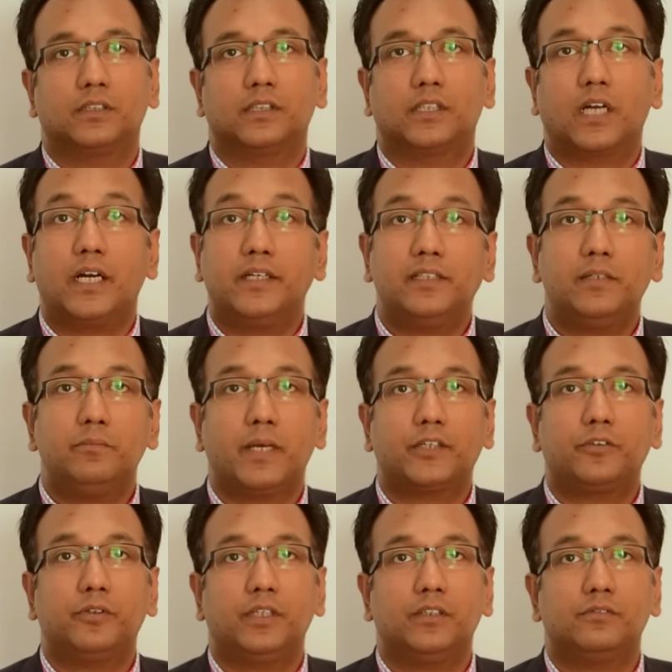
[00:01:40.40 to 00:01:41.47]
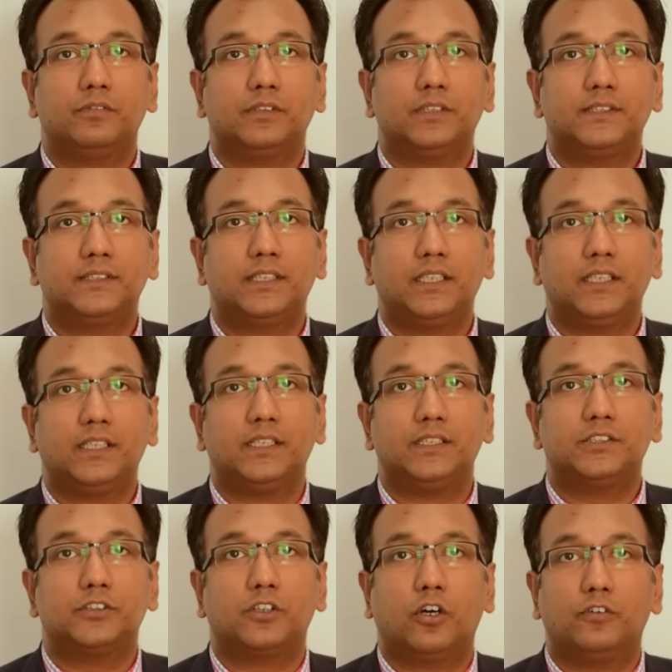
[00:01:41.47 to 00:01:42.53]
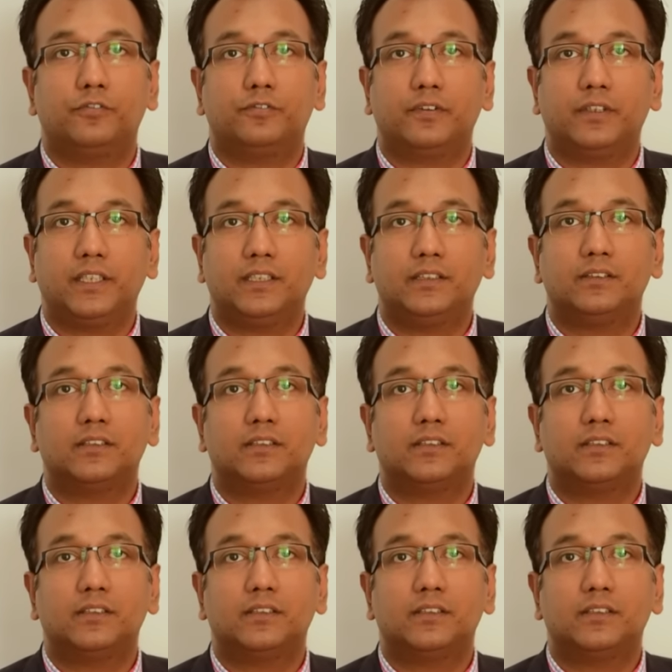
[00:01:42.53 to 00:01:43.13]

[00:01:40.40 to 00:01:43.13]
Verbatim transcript: Currently, Macquarie University is offering